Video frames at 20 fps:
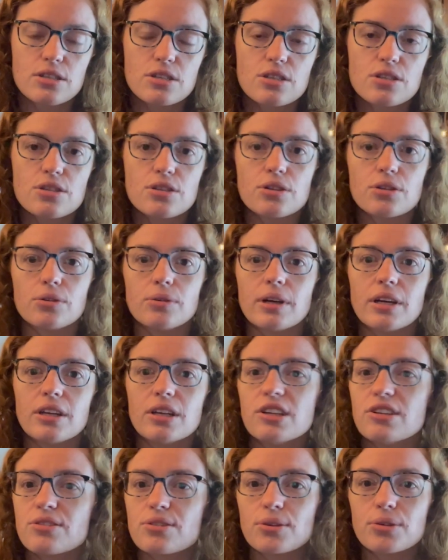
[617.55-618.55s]
to a
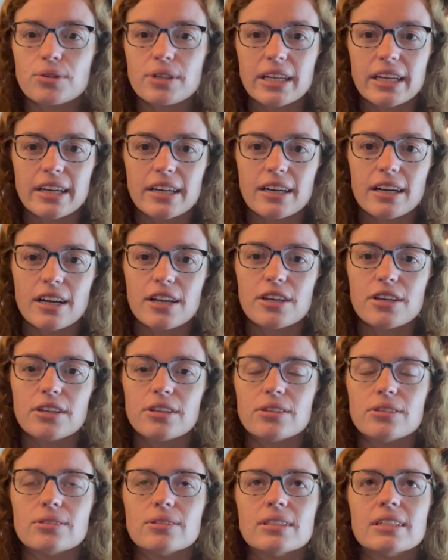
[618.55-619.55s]
new school year, a
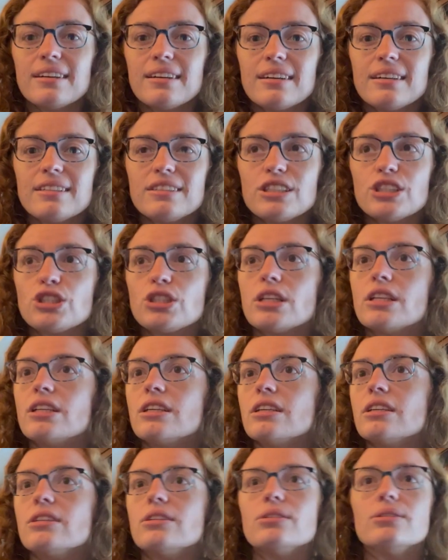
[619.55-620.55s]
new
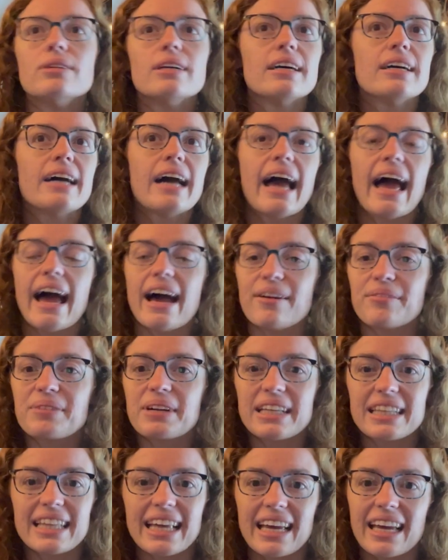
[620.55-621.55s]

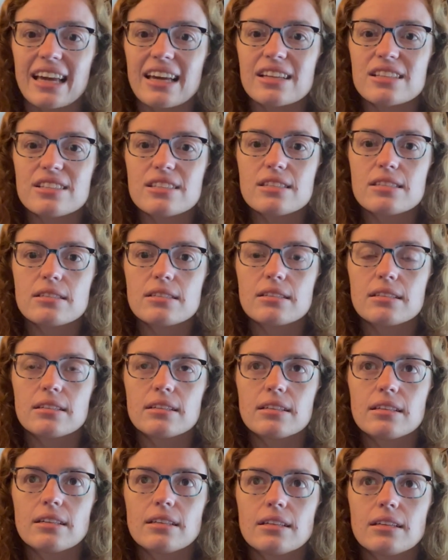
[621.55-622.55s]
everything.
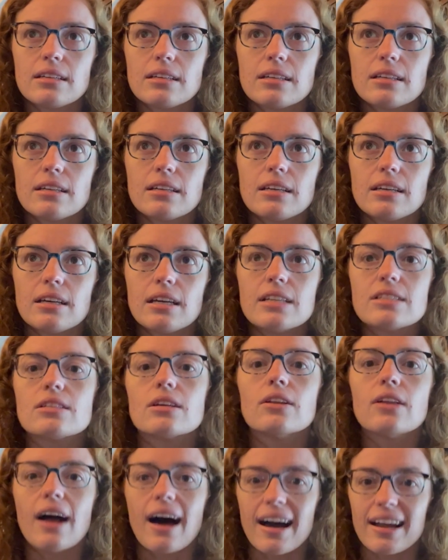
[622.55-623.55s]
It's a
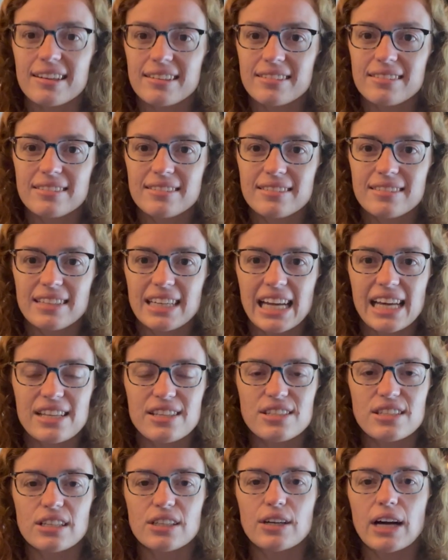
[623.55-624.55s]
lot. And
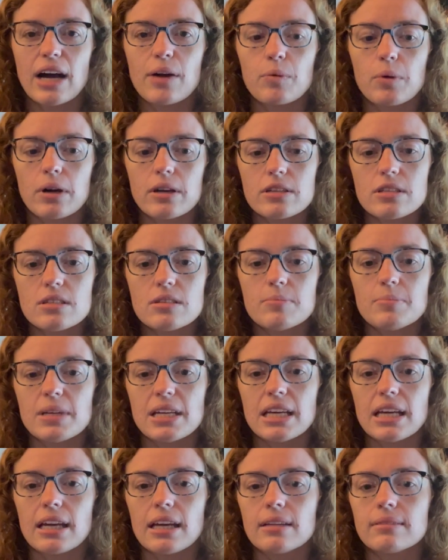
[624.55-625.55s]
so I want to
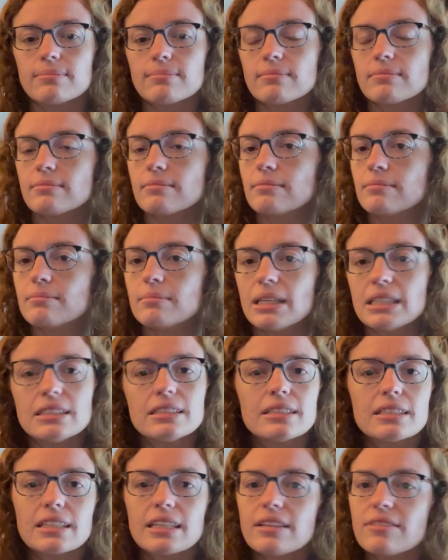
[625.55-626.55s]
be
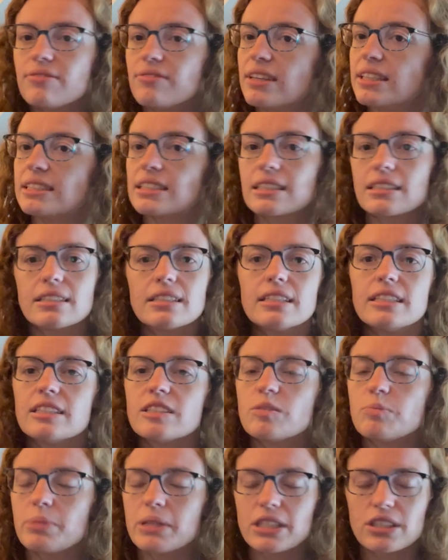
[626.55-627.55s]
mentally, physically,
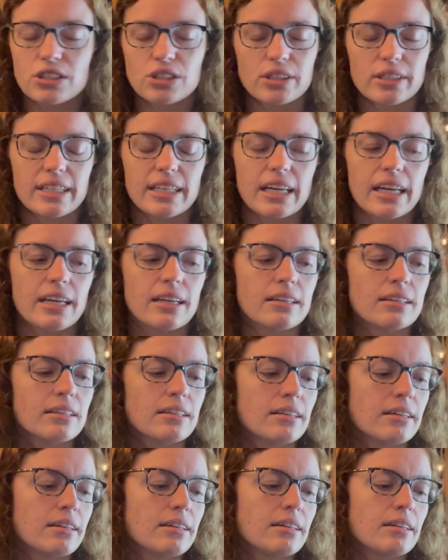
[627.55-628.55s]
spiritually
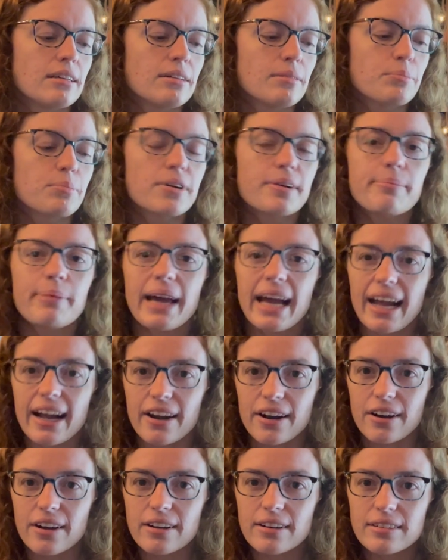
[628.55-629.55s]

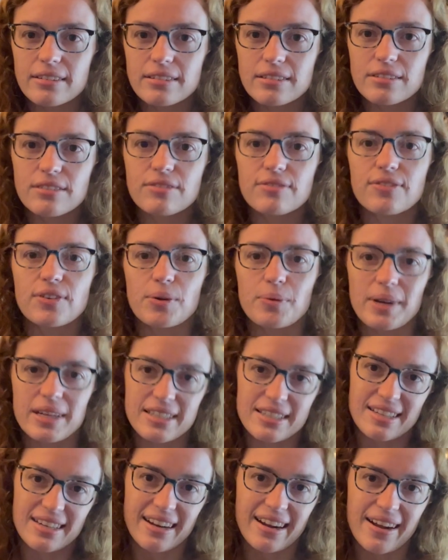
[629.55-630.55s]
prepared for
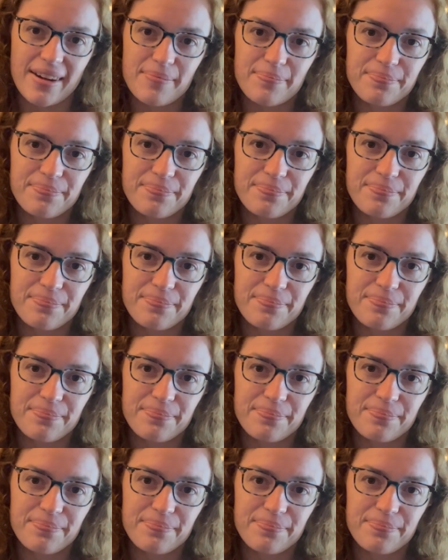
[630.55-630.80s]
what's to come.